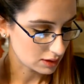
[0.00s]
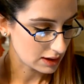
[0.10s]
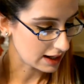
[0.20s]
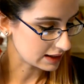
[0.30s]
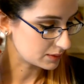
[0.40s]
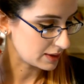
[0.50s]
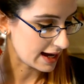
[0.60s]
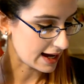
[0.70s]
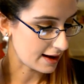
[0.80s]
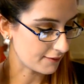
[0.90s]
Next we
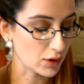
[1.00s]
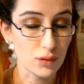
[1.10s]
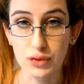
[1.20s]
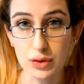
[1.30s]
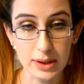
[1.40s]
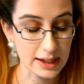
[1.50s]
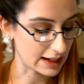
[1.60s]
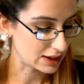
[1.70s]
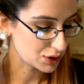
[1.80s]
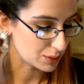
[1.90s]
have Ruben
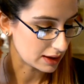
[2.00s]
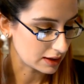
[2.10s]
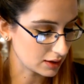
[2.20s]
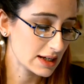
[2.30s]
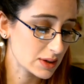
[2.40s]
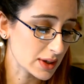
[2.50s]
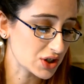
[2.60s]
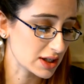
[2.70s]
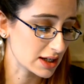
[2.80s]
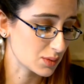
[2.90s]
Ashwell. His
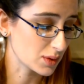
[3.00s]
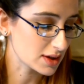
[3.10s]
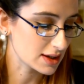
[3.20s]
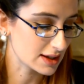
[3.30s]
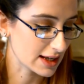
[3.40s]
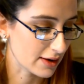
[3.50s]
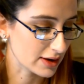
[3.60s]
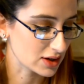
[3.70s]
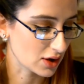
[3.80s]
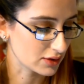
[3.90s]
question is, what's the
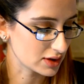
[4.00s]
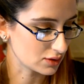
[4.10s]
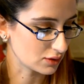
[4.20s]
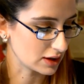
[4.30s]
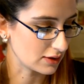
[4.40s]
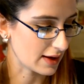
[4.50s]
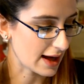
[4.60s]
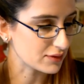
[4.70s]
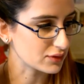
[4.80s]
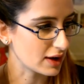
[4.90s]
scariest horror story you've
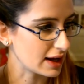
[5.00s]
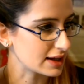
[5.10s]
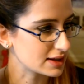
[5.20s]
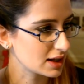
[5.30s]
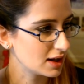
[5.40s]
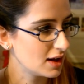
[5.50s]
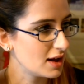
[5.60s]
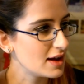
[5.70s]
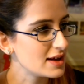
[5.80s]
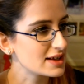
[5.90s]
ever read?
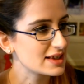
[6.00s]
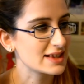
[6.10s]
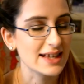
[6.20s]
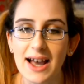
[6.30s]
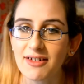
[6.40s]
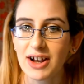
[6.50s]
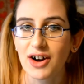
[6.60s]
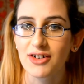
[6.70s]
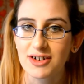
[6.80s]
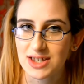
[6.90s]
Scary
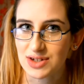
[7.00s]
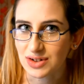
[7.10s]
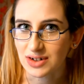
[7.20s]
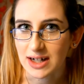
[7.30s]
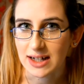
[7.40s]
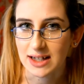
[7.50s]
horror story?